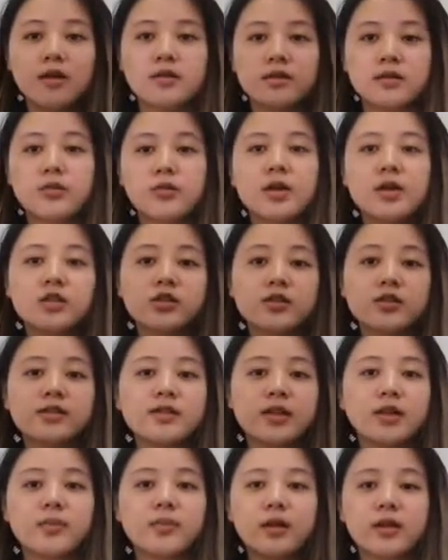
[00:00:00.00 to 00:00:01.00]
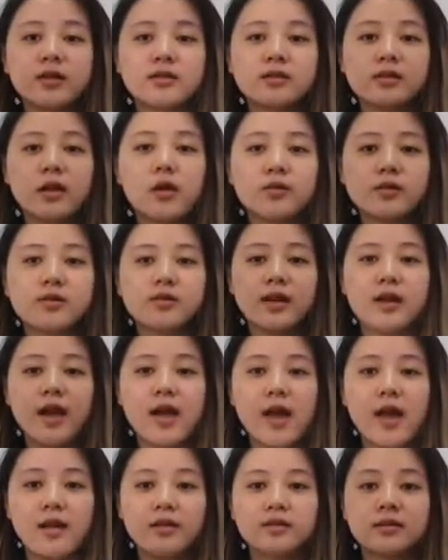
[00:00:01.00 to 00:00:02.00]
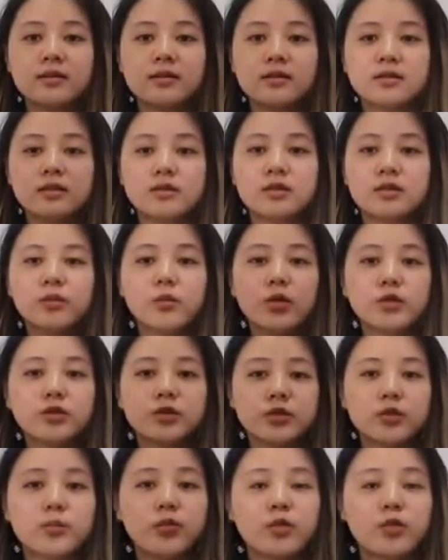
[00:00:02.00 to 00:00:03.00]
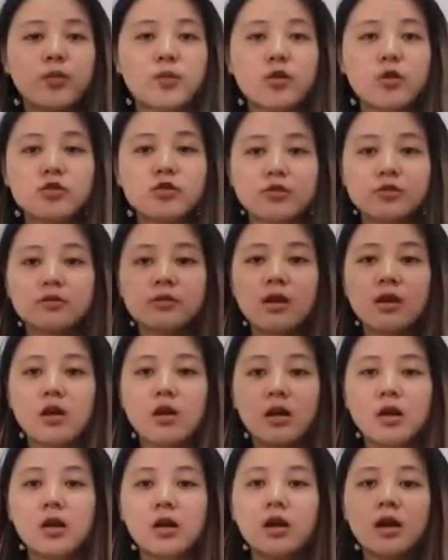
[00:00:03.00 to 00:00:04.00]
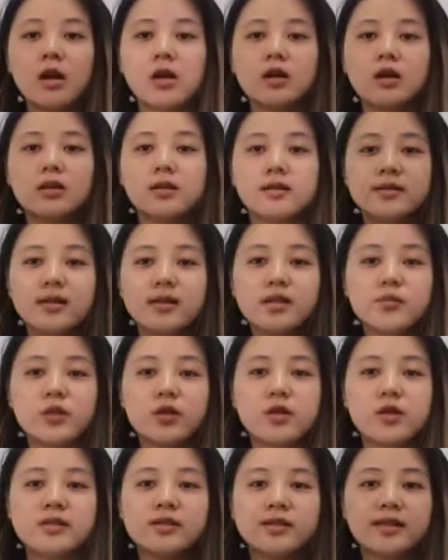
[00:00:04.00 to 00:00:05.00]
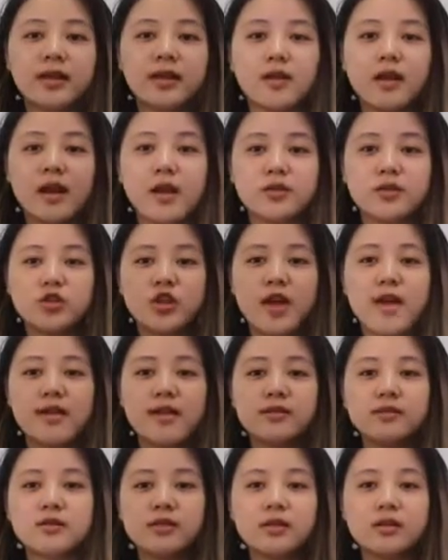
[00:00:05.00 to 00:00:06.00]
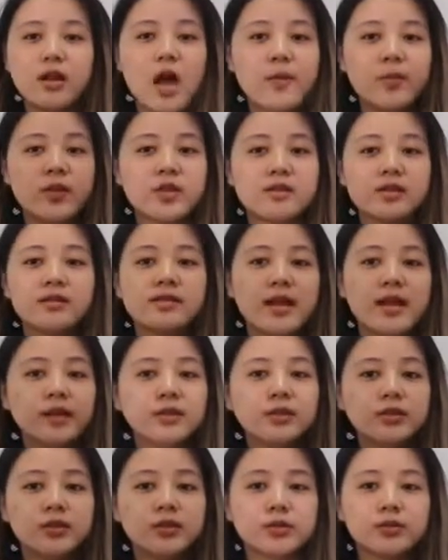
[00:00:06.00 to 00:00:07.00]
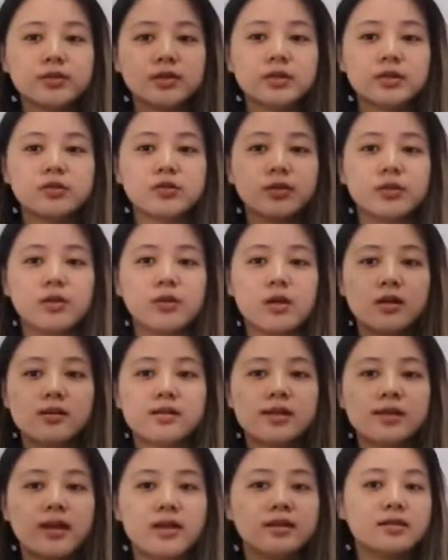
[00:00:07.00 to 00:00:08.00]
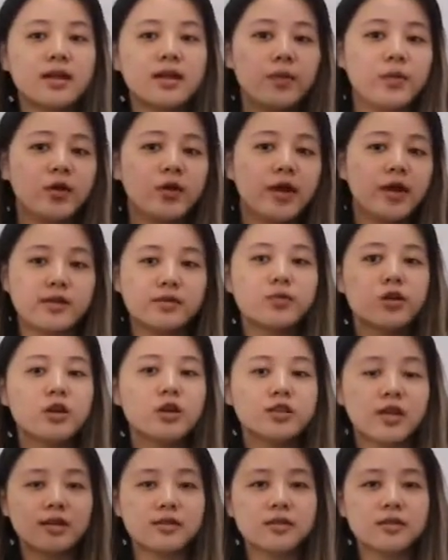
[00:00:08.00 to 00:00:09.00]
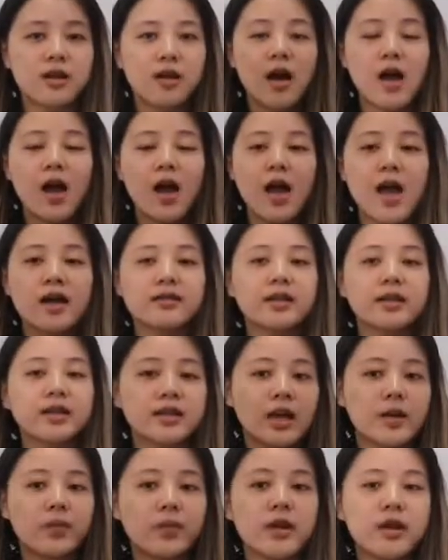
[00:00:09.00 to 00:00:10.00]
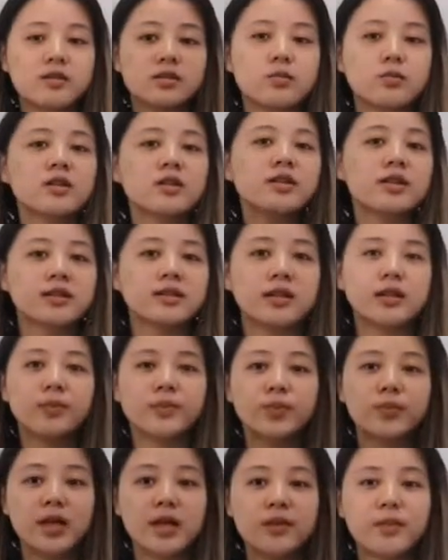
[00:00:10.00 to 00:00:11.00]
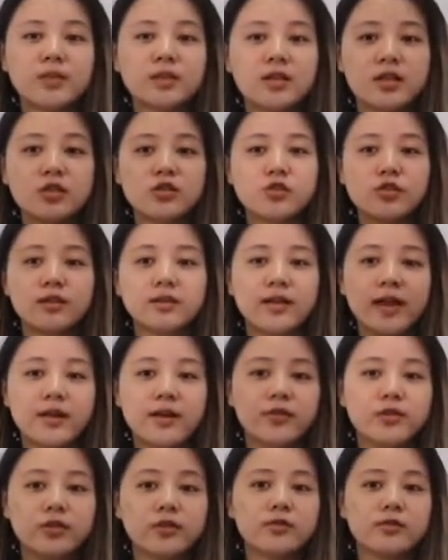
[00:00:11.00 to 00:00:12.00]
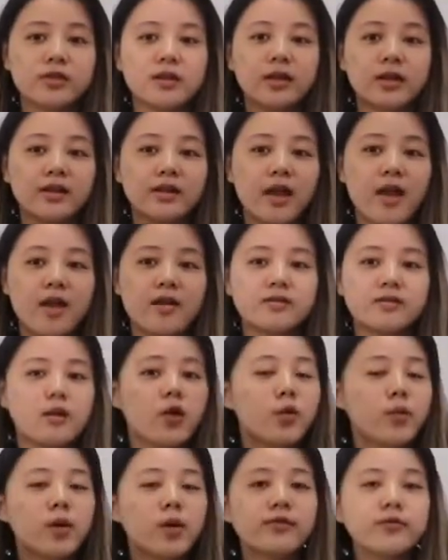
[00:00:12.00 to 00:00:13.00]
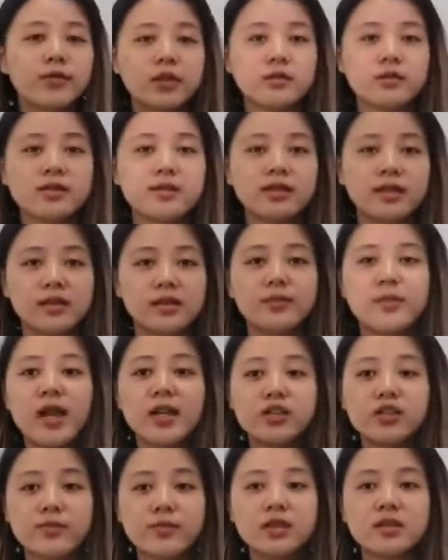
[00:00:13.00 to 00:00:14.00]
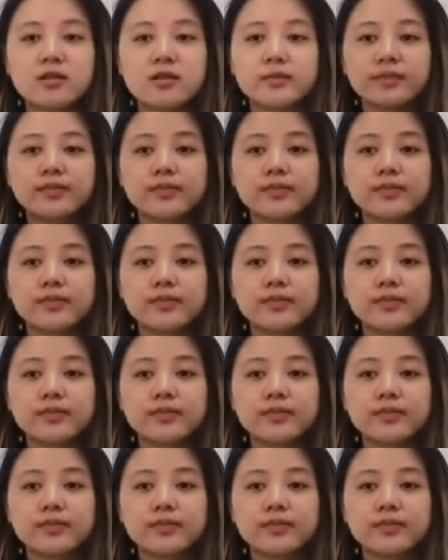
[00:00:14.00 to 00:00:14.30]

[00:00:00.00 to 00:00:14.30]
The relationship is close and mutual promotion. This approach can change Amazon's attitude towards AWS project, and AWS project implementation can further enhance the open views in management.